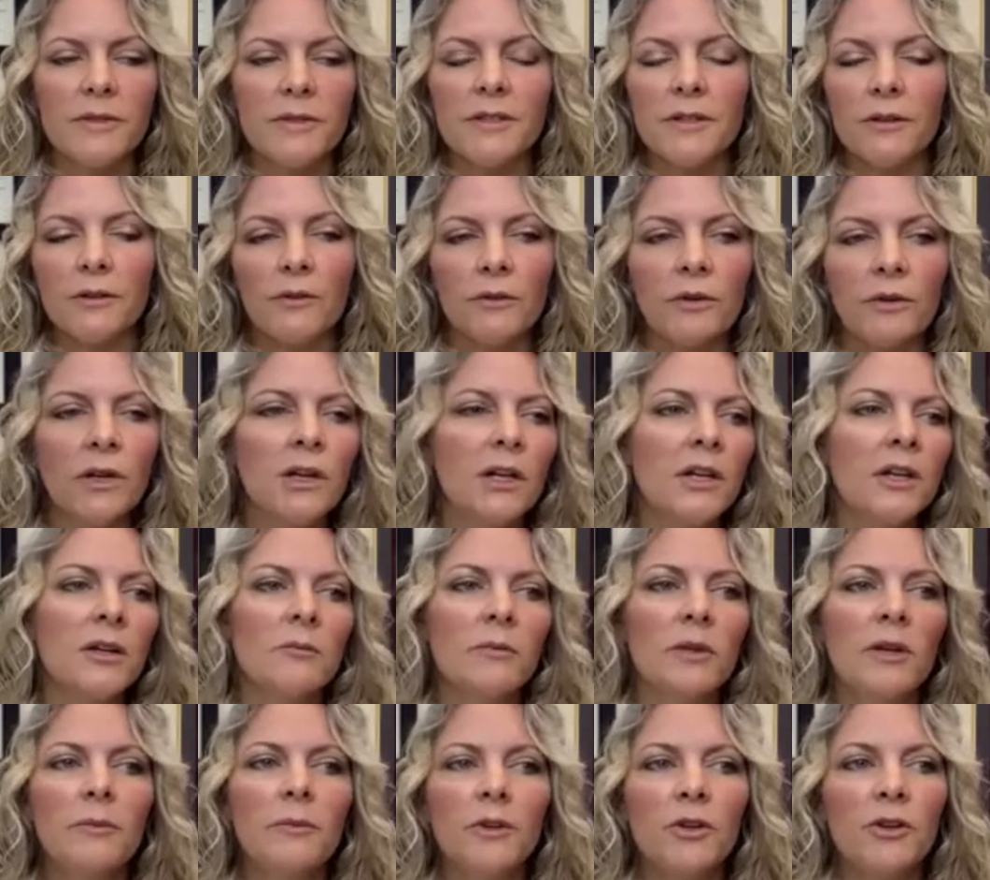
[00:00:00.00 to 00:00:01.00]
So
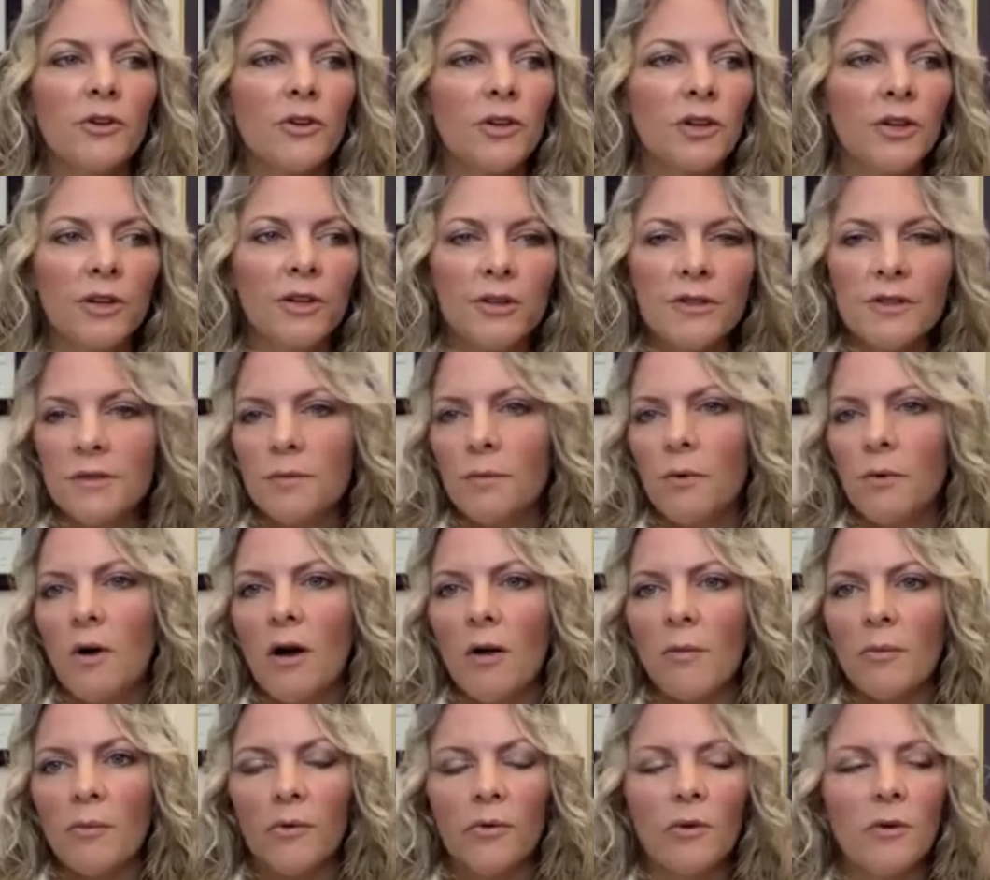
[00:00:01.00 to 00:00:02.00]
maybe you're going to
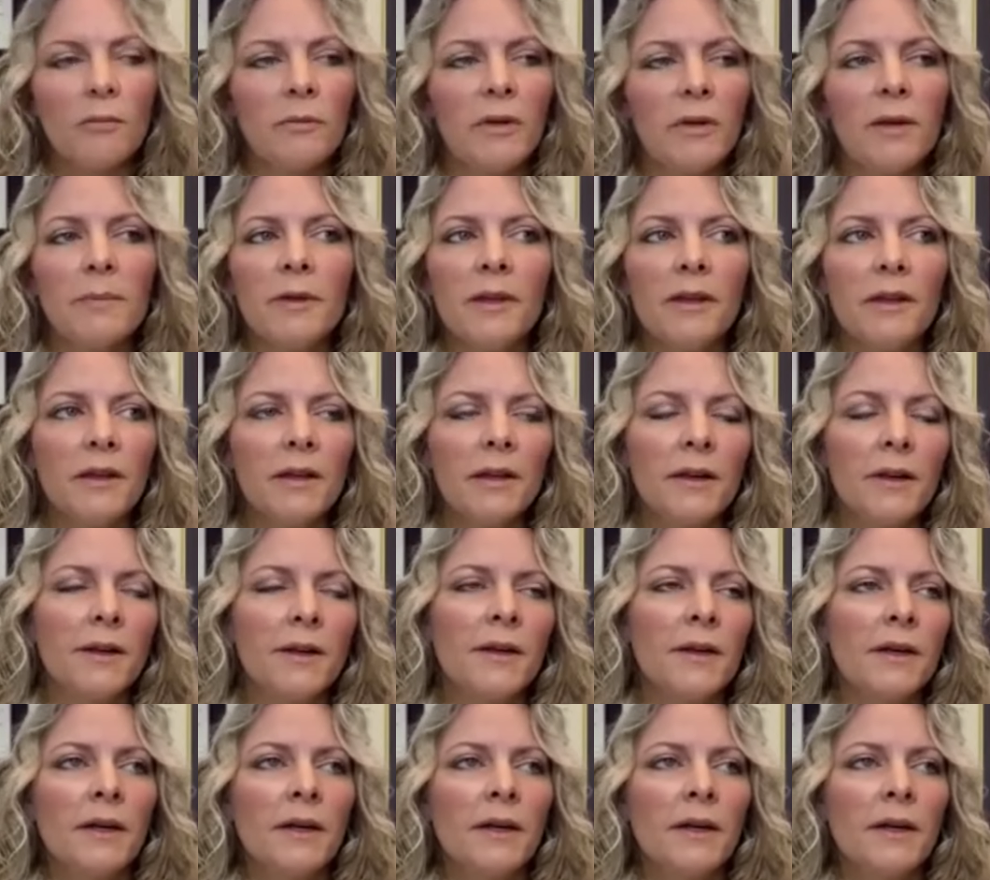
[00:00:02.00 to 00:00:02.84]
swap, or maybe,